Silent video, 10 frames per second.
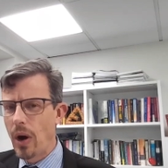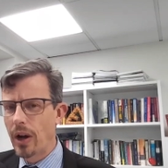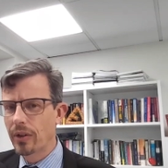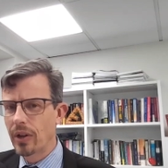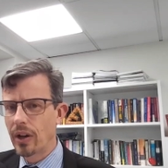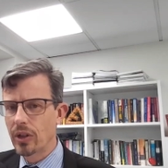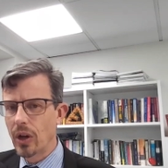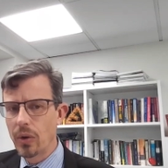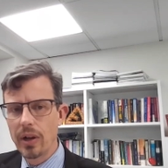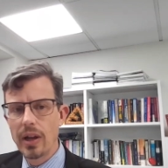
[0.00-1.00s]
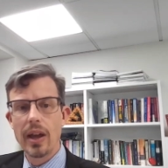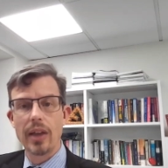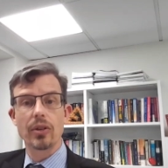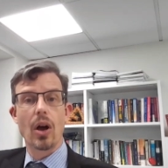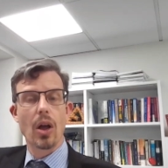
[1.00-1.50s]
Three Waters on its own.
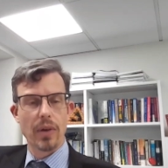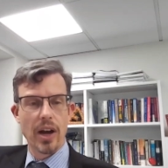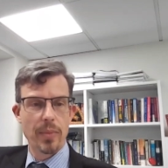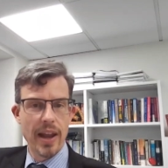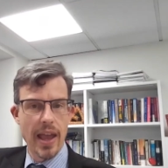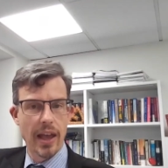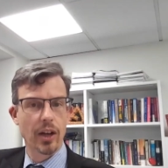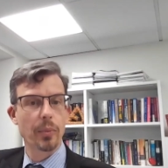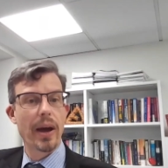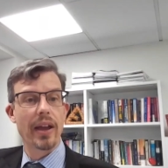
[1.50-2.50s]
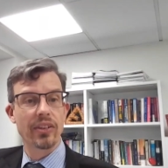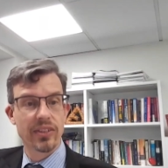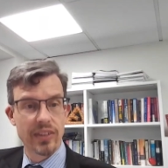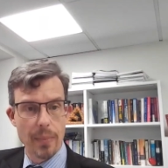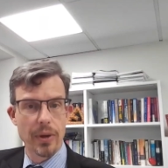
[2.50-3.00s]
It's already been handled by a
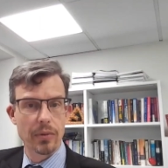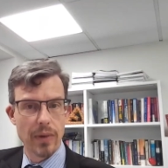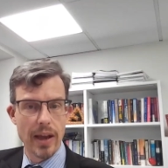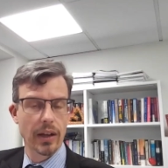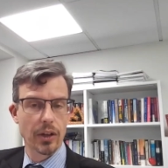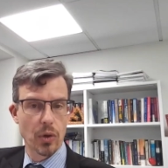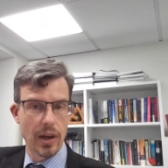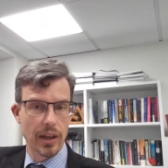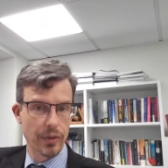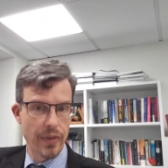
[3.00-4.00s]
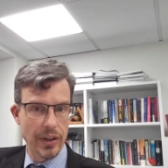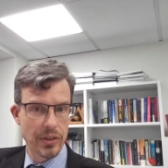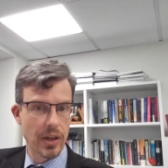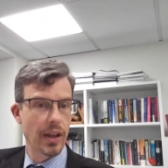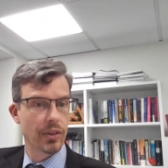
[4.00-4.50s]
separate regulatory
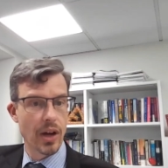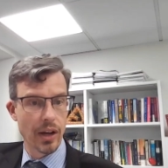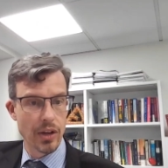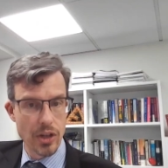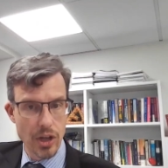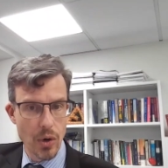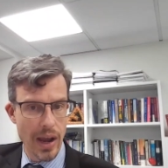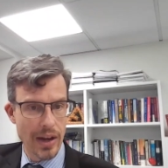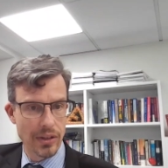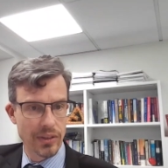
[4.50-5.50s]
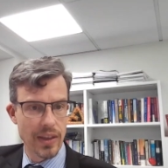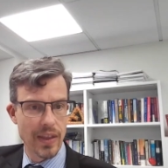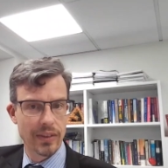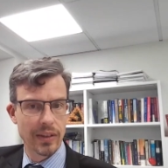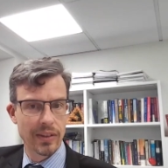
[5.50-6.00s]
intervention. It's got a new
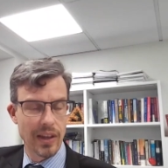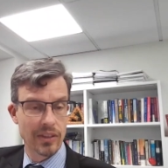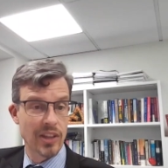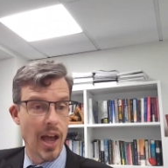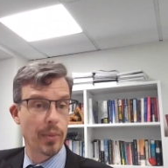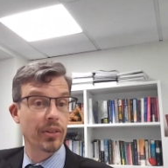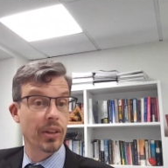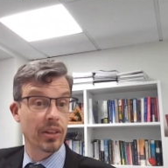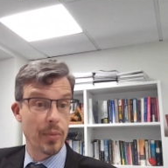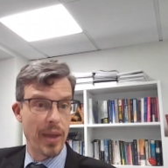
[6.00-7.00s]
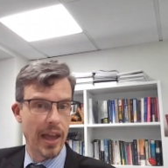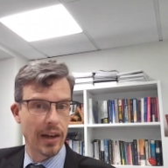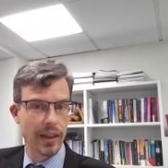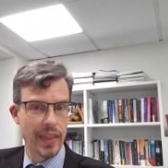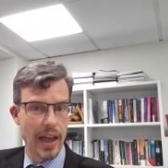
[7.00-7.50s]
agency that's established that's going to be
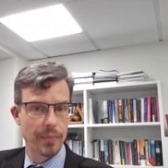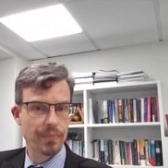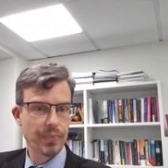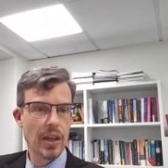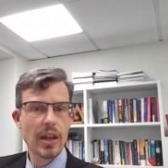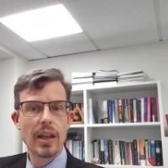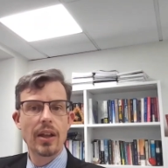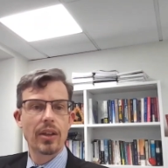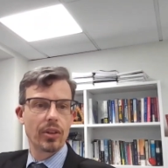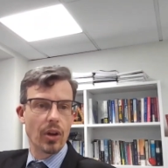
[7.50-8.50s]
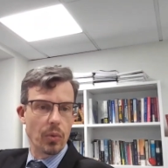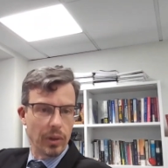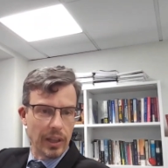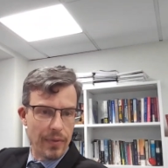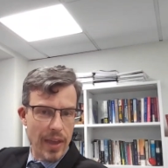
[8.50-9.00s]
handling that. So
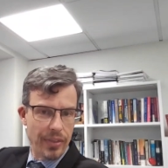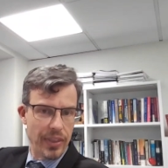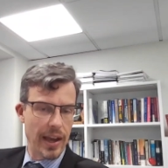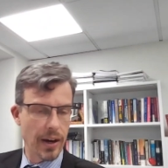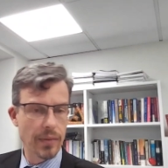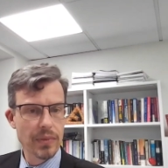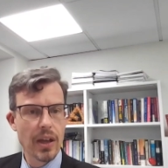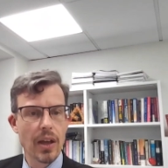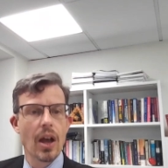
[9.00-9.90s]
we'll leave that there.